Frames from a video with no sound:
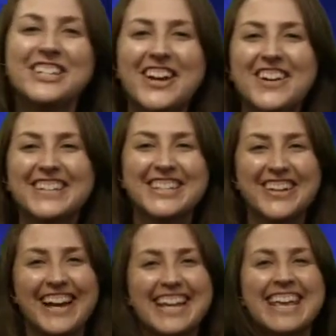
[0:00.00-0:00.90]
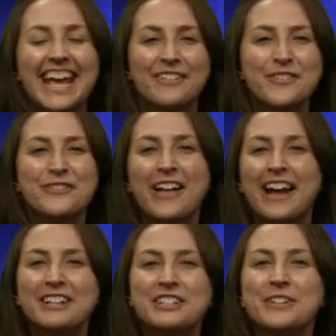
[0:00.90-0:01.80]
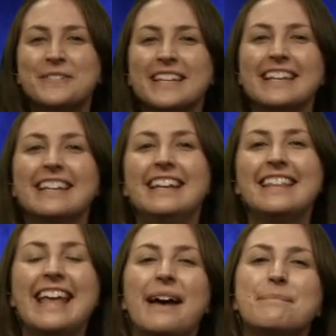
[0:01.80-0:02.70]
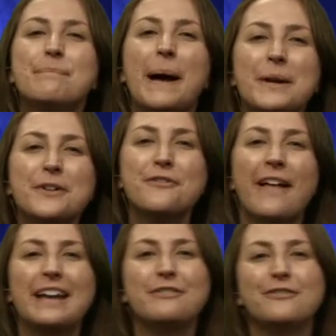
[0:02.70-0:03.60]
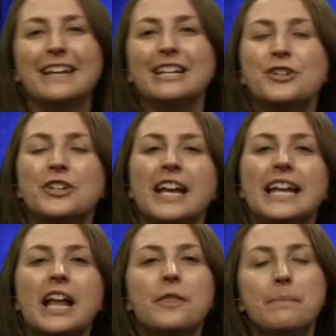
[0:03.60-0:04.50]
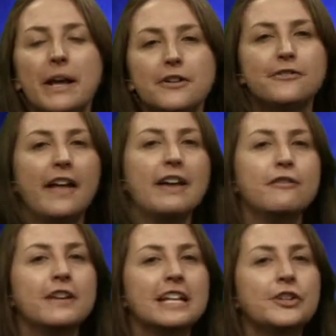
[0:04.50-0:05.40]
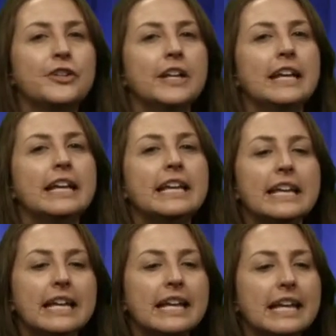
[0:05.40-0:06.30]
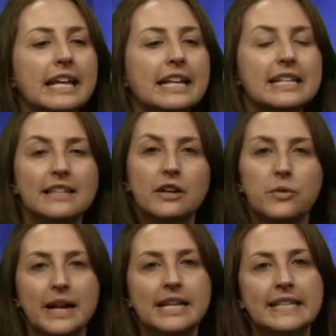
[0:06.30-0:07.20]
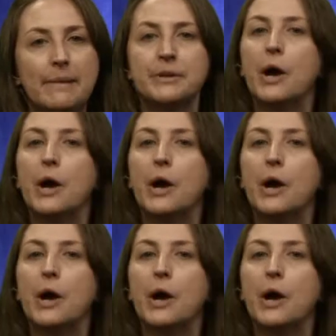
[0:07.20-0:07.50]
Joe is trying to camouflage using that butterfly fish. Now, the butterfly fish is a great example.